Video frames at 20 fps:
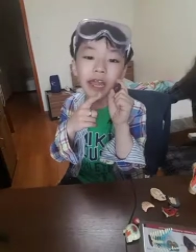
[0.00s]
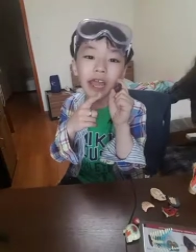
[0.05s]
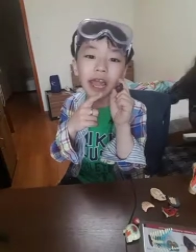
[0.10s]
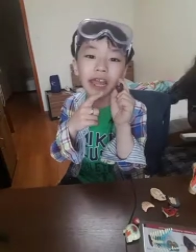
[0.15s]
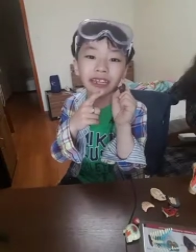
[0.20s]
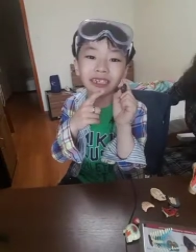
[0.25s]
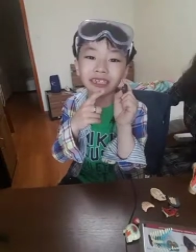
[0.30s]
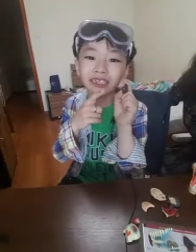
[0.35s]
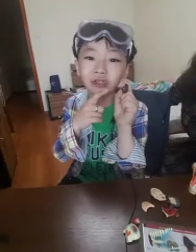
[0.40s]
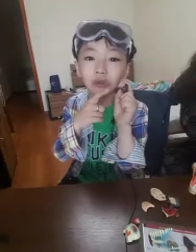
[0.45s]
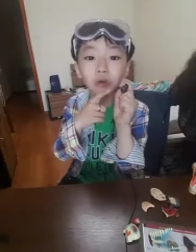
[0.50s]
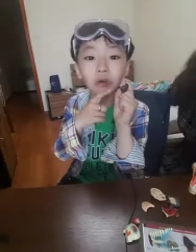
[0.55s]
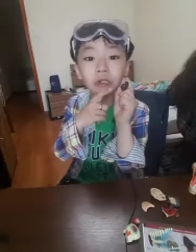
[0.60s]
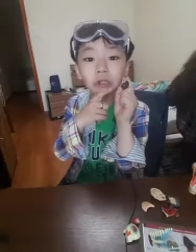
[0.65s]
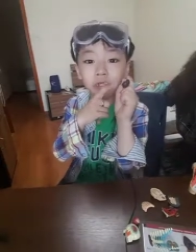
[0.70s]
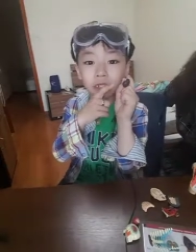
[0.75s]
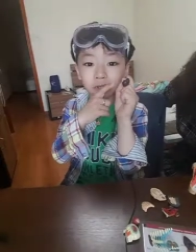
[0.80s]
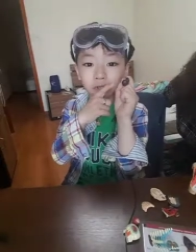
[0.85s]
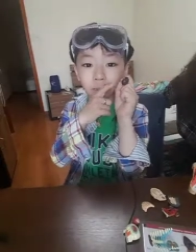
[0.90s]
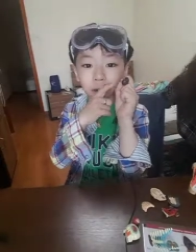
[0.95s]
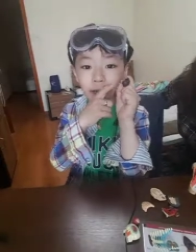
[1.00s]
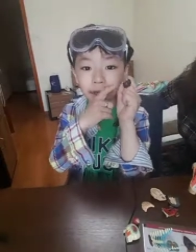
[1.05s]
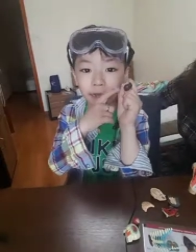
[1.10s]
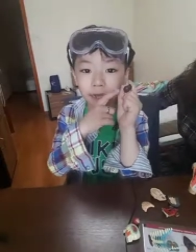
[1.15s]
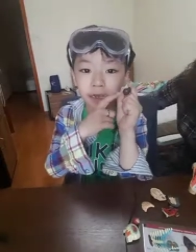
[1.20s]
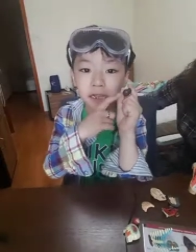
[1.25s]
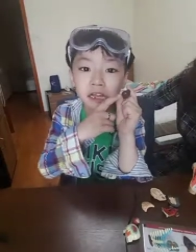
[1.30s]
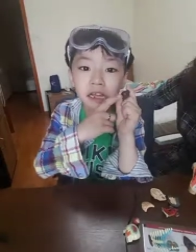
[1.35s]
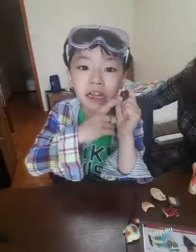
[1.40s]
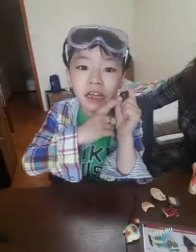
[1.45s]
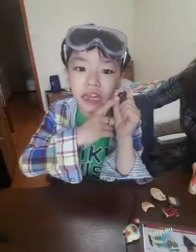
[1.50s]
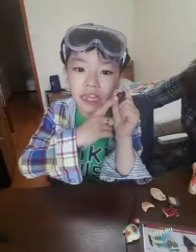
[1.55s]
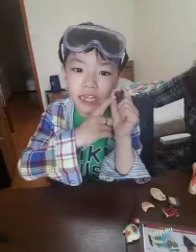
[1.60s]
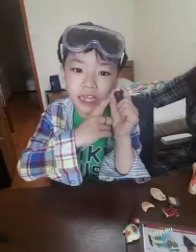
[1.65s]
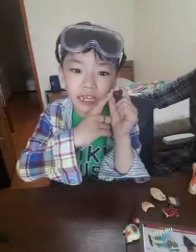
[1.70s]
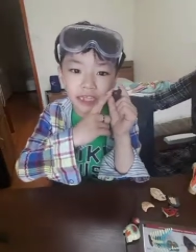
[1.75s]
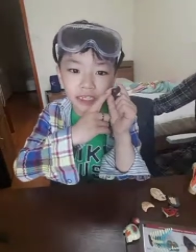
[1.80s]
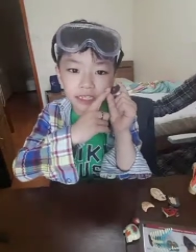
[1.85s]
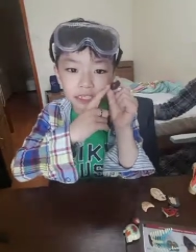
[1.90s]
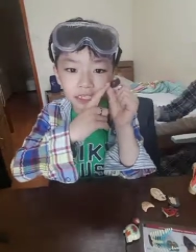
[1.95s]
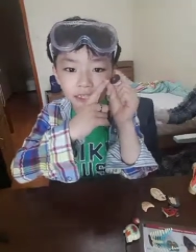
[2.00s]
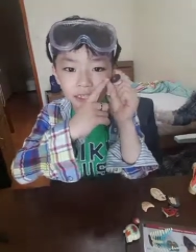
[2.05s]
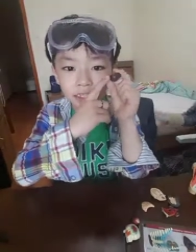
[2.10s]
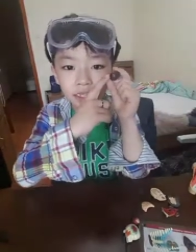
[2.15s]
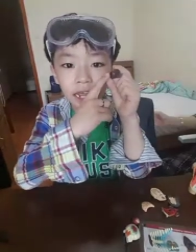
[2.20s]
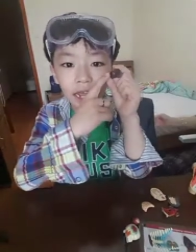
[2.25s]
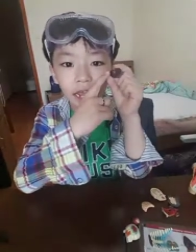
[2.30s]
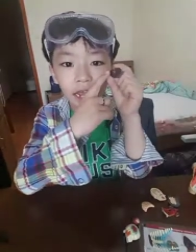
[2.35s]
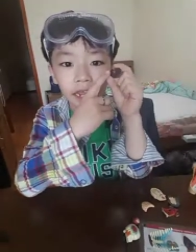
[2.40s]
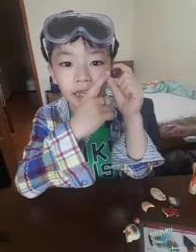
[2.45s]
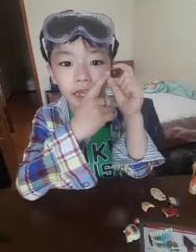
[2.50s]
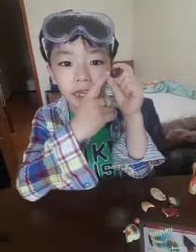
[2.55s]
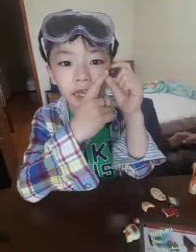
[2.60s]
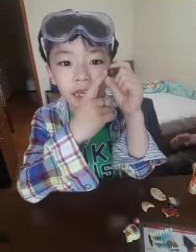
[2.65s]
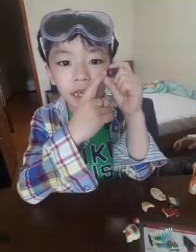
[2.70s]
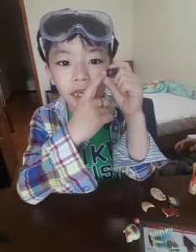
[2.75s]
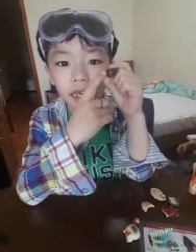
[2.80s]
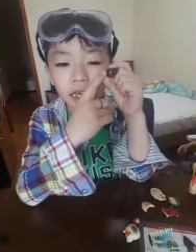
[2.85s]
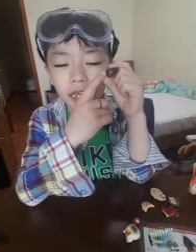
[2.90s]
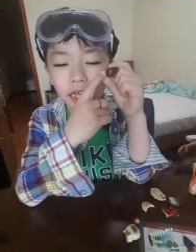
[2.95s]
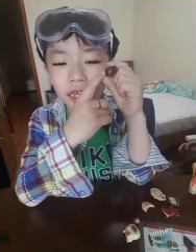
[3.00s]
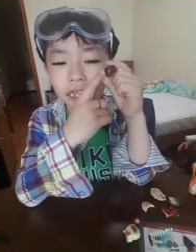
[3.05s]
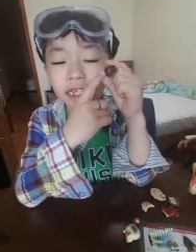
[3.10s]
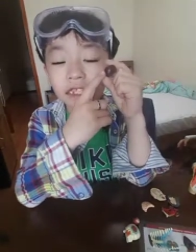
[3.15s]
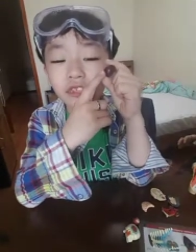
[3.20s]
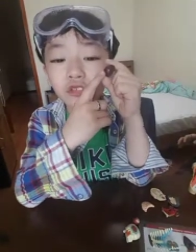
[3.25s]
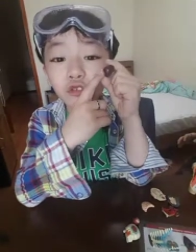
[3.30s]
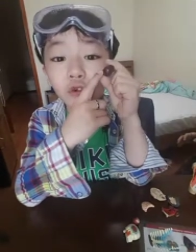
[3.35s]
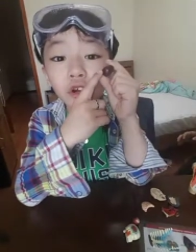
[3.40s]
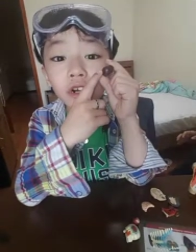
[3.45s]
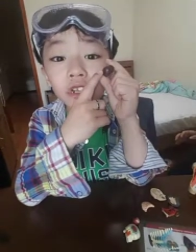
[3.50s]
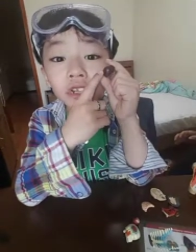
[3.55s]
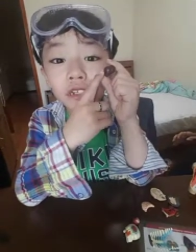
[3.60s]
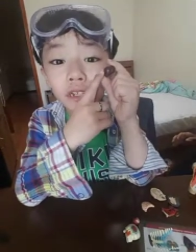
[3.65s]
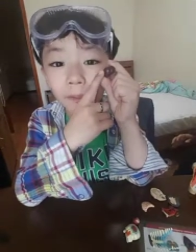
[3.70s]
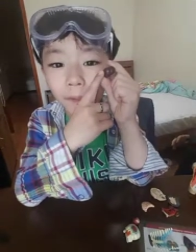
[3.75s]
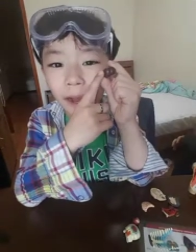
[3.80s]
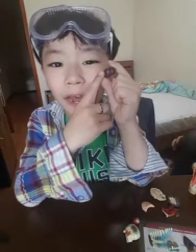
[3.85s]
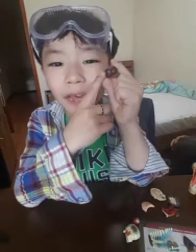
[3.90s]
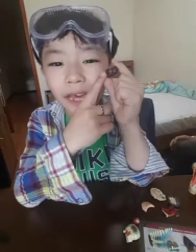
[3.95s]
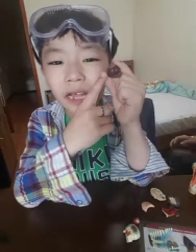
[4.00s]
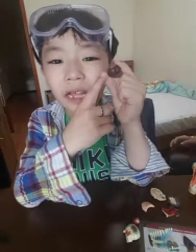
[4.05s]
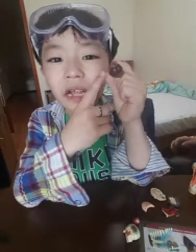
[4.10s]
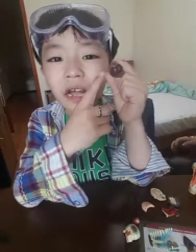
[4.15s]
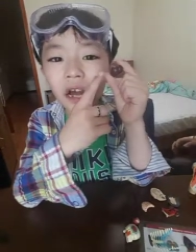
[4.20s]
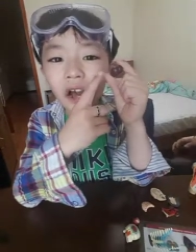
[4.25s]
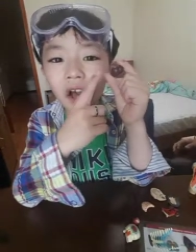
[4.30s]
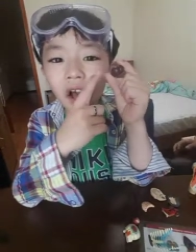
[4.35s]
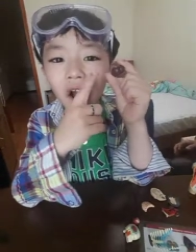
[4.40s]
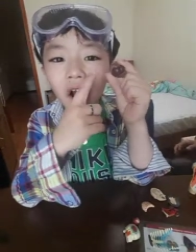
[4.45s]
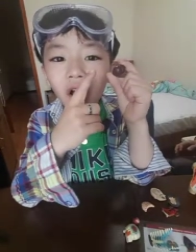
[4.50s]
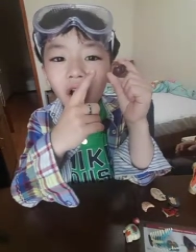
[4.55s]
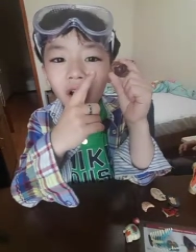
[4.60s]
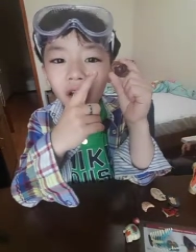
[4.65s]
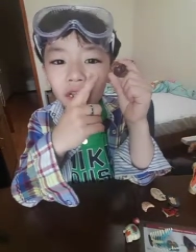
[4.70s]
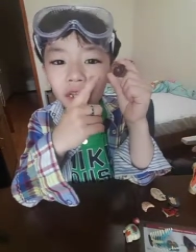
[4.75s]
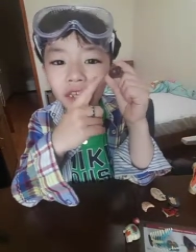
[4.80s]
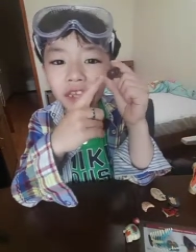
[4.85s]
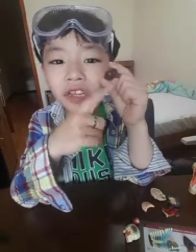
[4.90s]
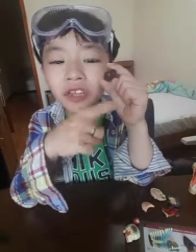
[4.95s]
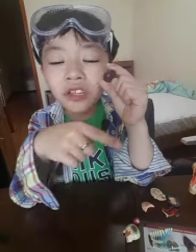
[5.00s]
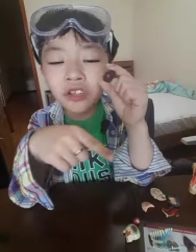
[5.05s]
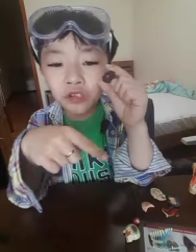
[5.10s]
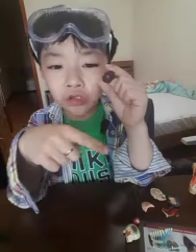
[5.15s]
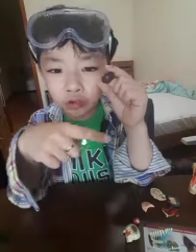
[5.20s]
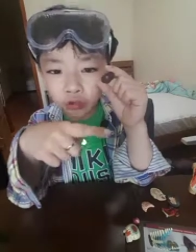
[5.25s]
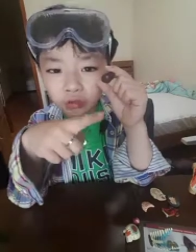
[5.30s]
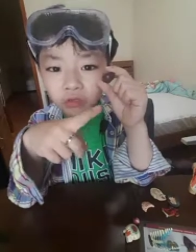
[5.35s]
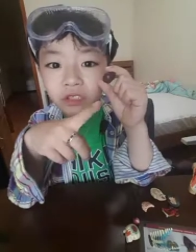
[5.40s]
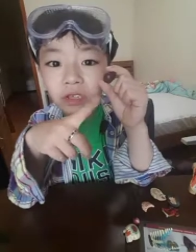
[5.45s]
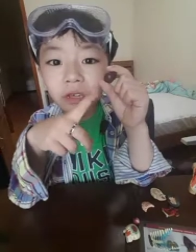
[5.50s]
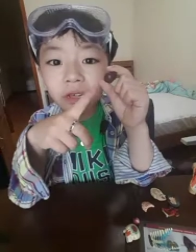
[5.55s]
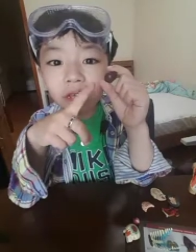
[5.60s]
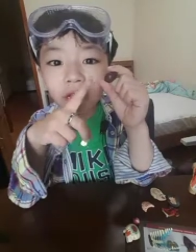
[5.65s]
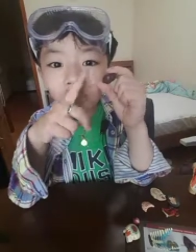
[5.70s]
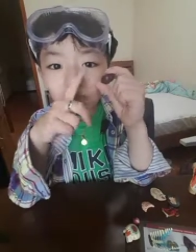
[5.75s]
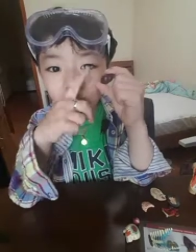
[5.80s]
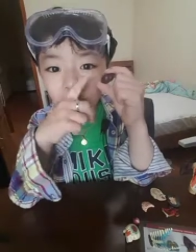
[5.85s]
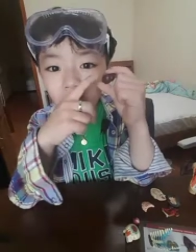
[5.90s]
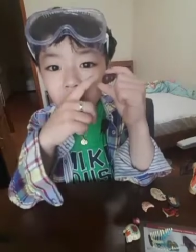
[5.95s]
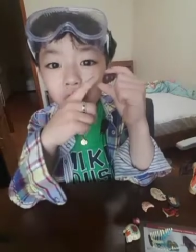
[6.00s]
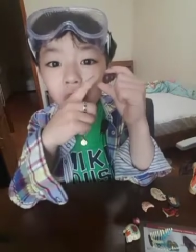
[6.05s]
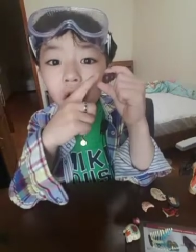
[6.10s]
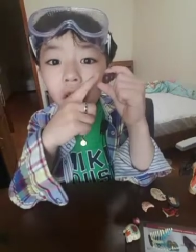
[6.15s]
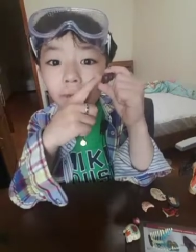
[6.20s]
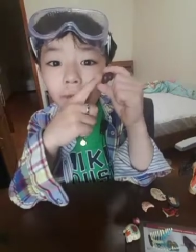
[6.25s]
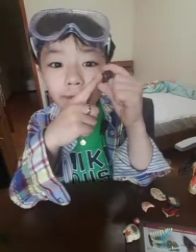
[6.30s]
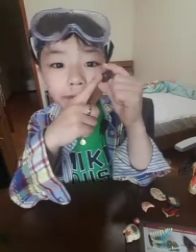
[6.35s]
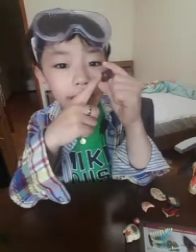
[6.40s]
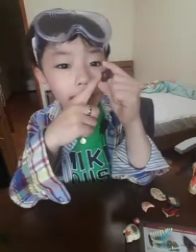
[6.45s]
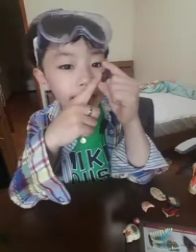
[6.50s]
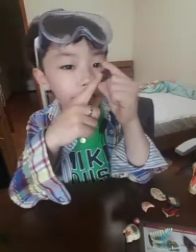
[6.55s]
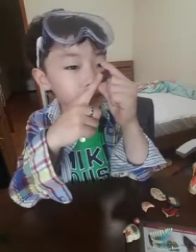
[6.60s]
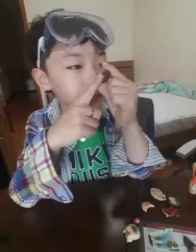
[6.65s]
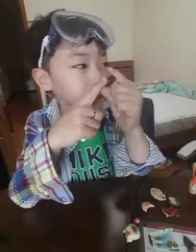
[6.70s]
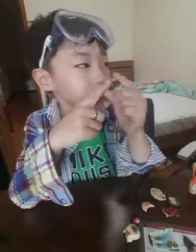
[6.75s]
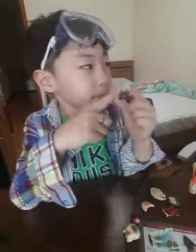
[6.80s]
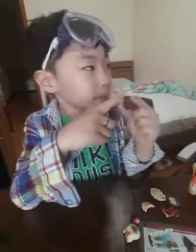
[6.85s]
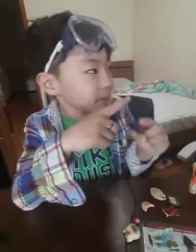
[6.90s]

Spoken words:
and it stores its bile inside, and it stores the bile into the gallbladder.